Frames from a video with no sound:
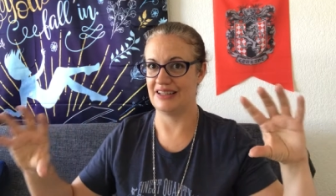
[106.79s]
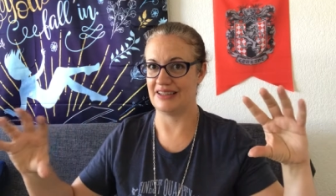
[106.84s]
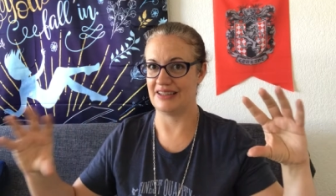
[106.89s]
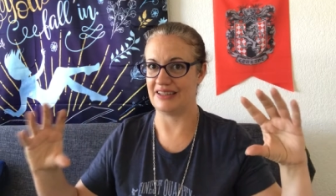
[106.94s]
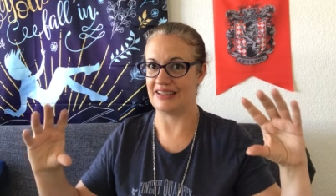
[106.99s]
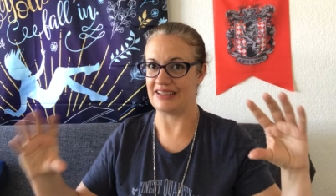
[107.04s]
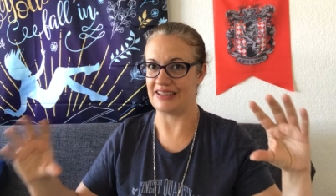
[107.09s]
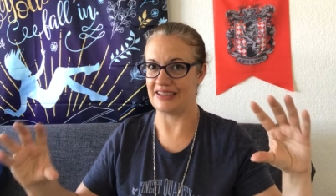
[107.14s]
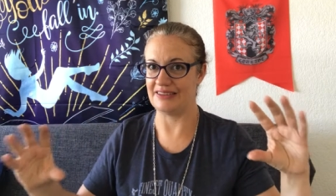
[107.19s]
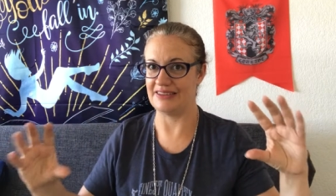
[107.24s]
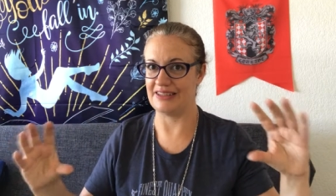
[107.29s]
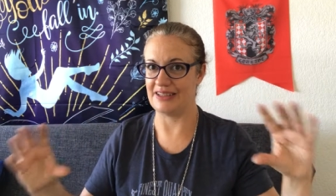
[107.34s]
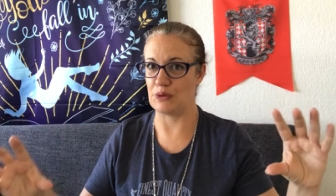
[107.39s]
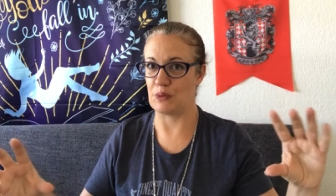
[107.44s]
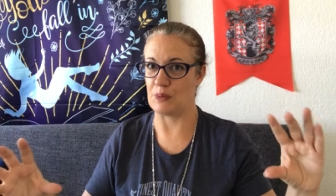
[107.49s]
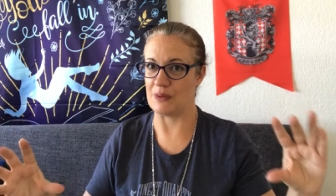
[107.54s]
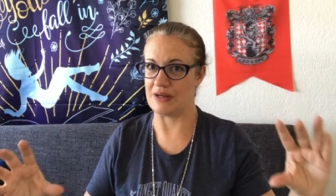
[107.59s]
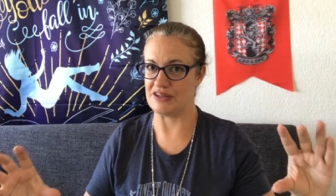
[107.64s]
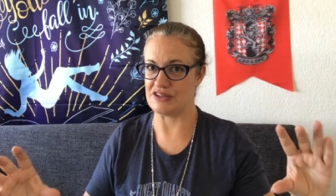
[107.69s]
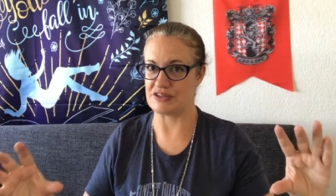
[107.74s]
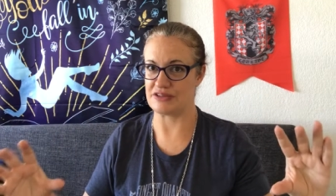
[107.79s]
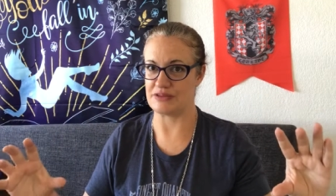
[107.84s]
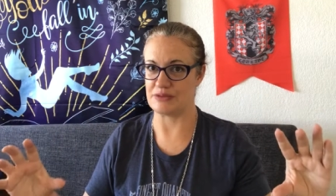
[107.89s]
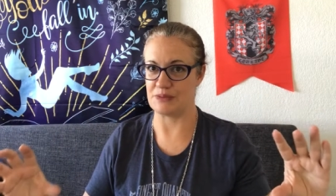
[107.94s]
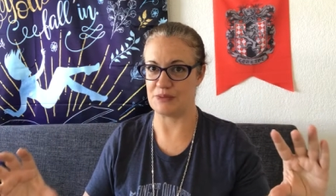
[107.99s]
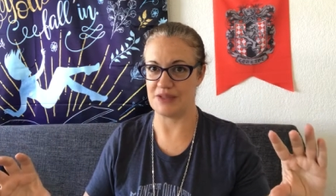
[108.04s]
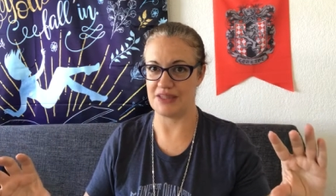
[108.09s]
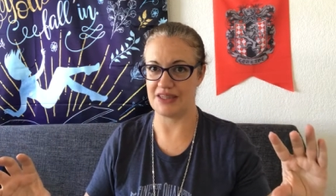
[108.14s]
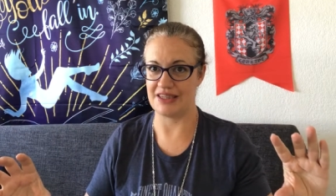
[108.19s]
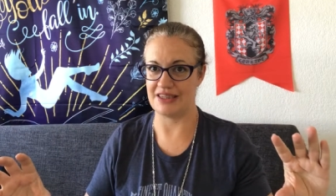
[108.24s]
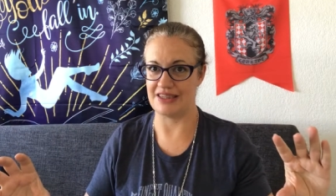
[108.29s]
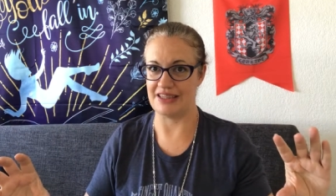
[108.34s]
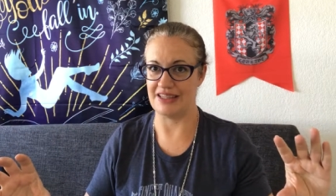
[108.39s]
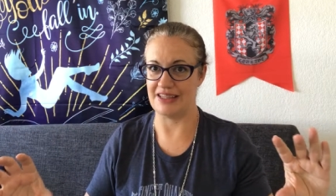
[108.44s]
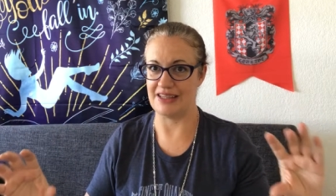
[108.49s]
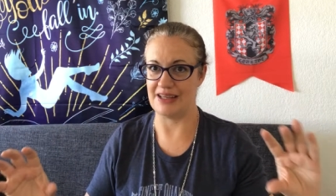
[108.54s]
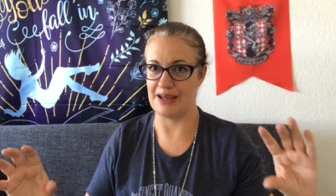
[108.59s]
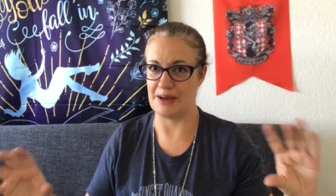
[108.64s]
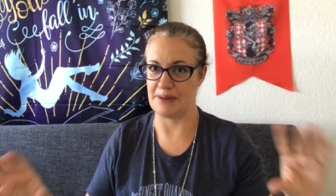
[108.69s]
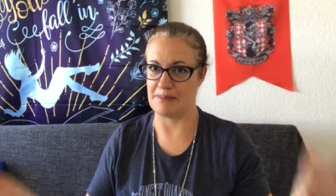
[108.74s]
like in the equation with
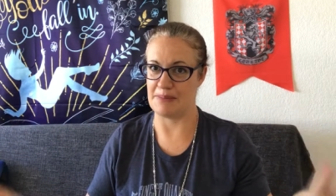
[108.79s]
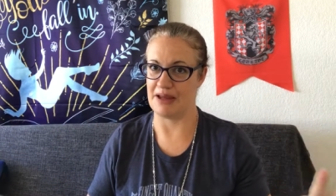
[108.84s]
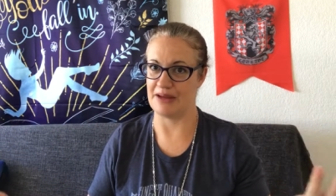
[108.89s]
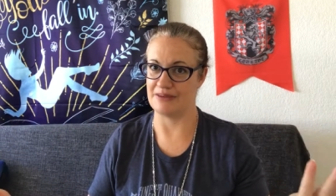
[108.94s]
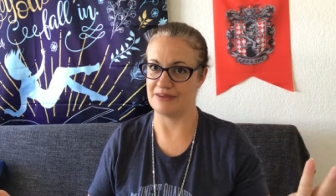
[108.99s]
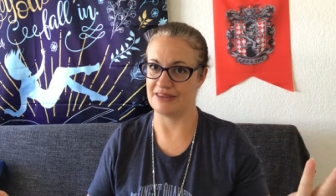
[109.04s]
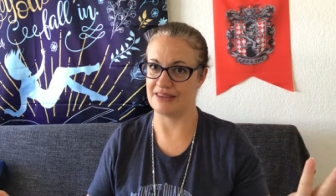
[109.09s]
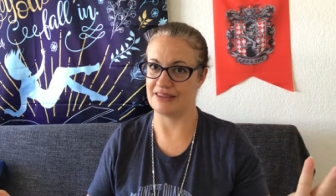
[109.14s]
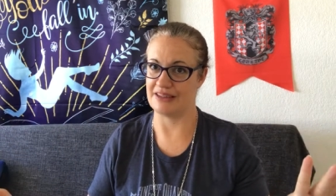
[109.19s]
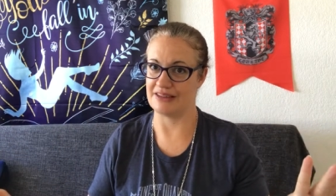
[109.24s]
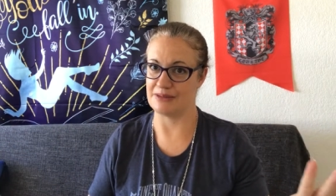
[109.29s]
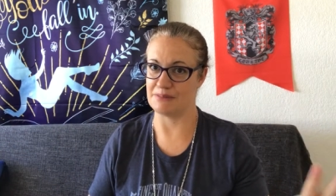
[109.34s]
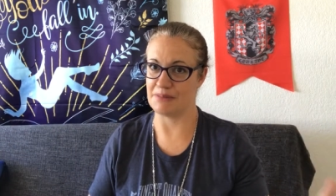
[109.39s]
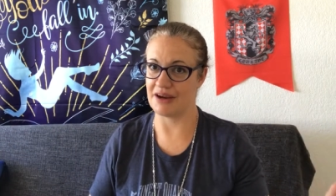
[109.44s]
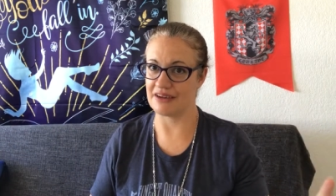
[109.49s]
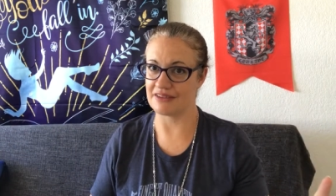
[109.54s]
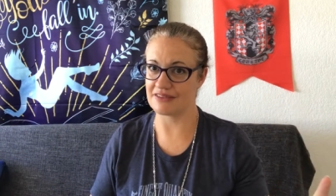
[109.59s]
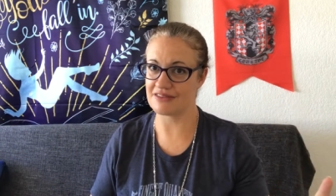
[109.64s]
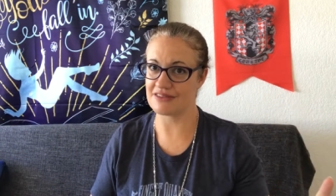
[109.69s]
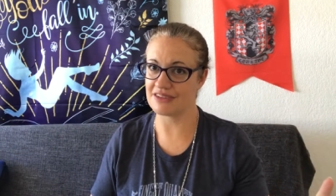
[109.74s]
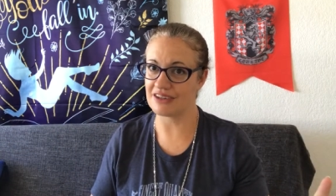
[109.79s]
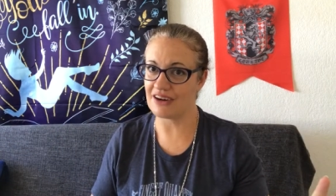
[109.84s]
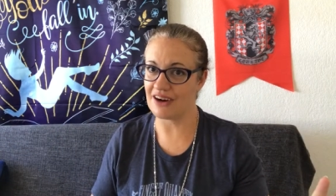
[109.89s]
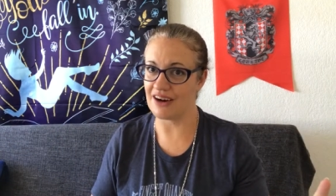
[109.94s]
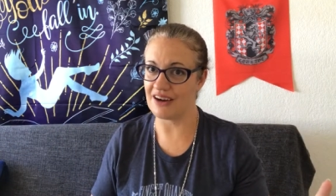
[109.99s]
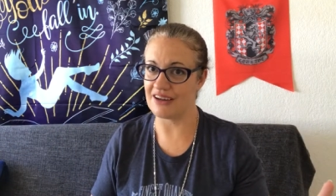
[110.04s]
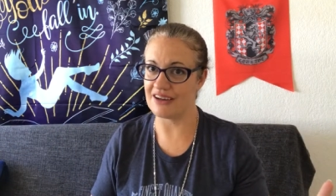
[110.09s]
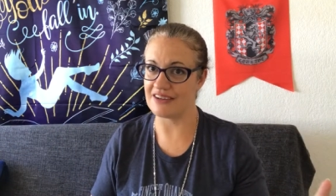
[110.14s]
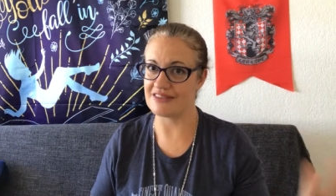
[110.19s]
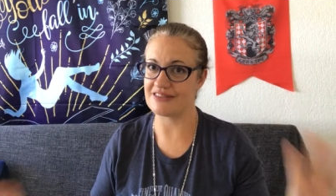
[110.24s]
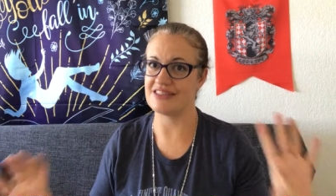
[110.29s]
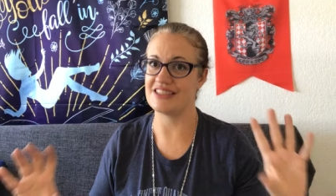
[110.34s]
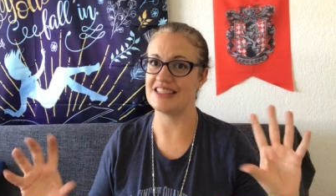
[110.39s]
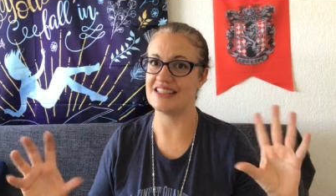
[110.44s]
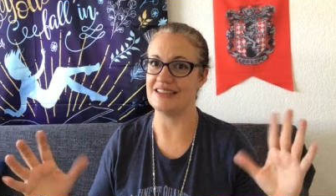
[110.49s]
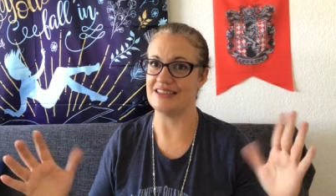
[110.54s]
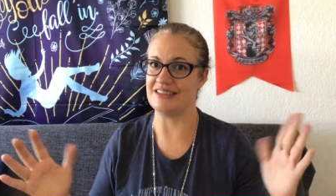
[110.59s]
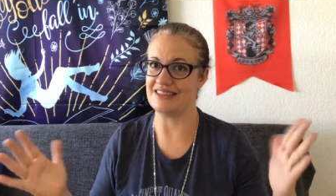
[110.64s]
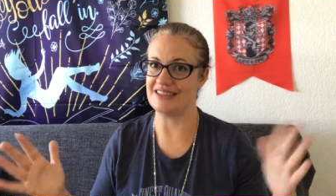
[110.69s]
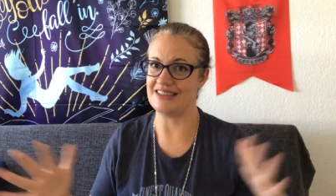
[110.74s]
the amount that the box cost,
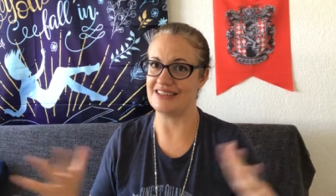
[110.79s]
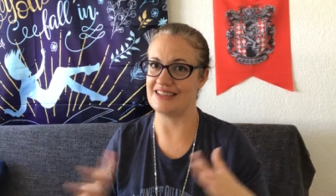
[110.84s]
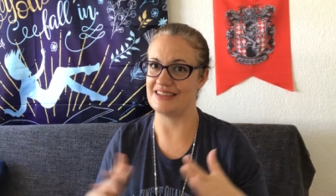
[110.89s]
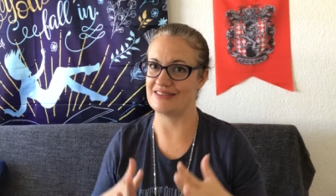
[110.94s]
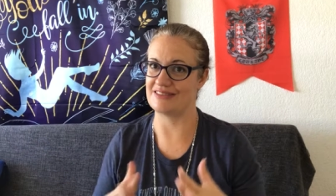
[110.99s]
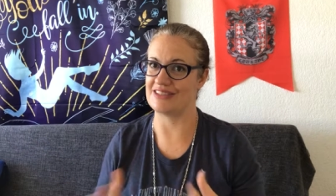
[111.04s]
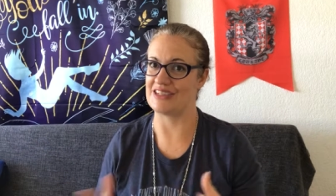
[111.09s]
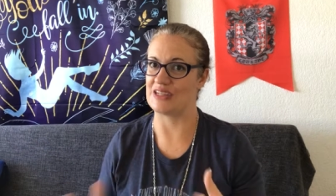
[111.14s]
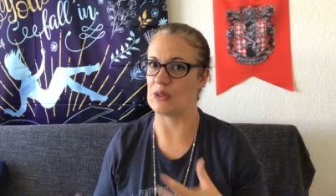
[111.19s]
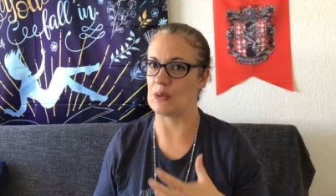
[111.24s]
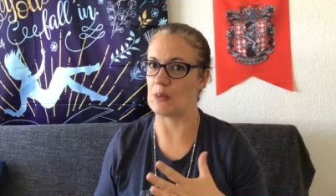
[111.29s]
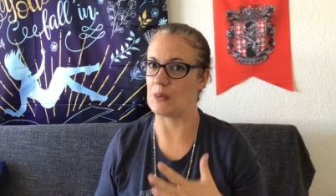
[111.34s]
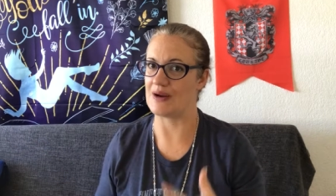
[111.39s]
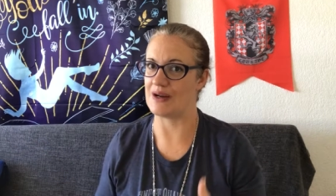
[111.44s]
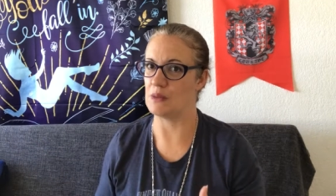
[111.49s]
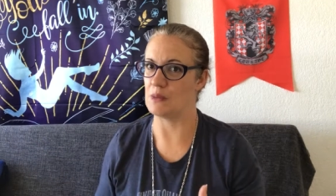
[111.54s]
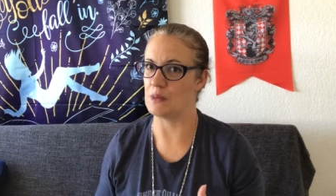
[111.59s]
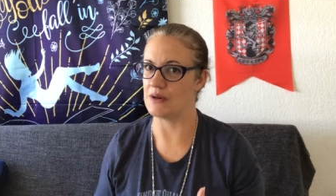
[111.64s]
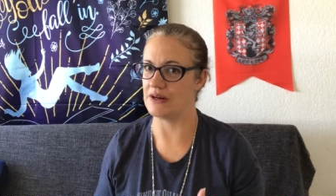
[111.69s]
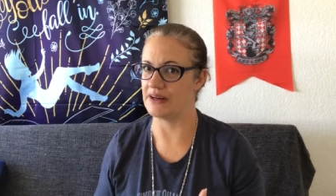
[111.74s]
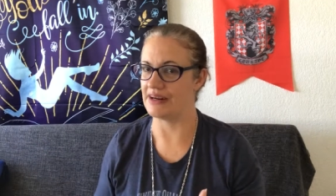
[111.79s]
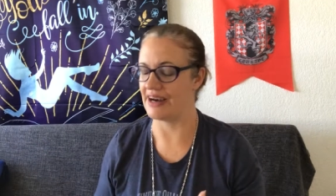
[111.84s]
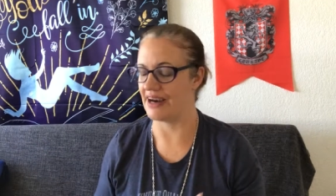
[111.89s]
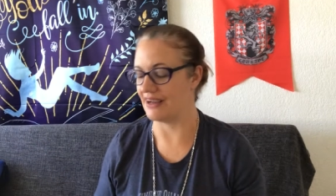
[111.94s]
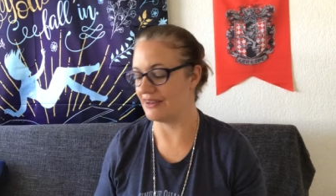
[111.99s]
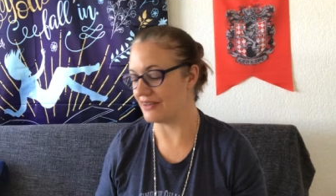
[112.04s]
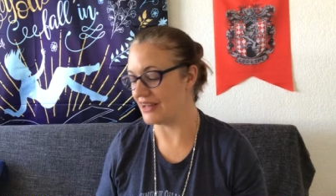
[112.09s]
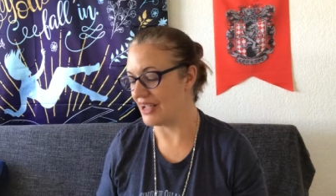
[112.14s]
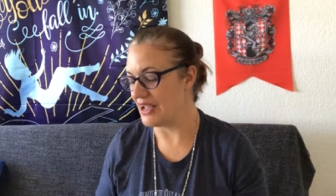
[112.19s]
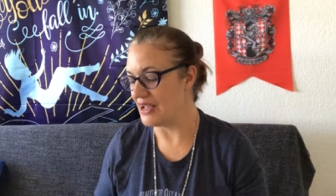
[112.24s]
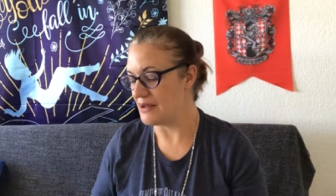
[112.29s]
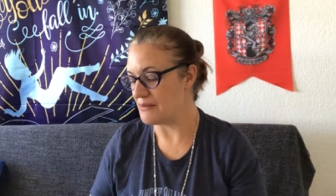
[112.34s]
it doesn't quite work out.